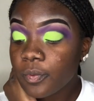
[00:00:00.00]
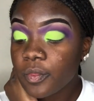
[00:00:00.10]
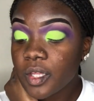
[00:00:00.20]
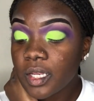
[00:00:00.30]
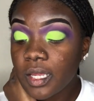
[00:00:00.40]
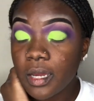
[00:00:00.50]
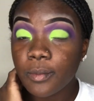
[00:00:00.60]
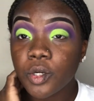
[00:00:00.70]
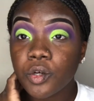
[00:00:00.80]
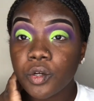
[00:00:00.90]
the
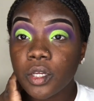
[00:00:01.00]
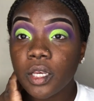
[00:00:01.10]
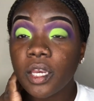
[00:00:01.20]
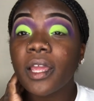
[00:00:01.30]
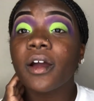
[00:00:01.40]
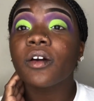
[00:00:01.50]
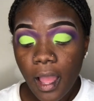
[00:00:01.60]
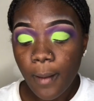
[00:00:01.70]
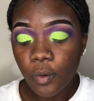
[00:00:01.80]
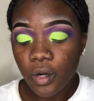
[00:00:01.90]
lime green down,
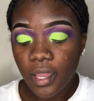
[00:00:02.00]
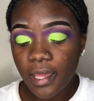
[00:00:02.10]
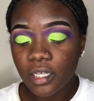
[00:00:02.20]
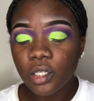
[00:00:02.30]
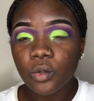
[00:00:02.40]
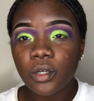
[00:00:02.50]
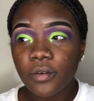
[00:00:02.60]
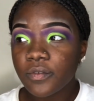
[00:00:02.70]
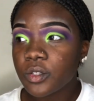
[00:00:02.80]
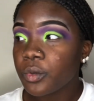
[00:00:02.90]
I'm going to add a little
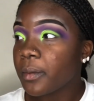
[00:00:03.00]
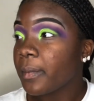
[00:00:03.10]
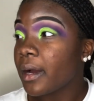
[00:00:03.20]
oomph to it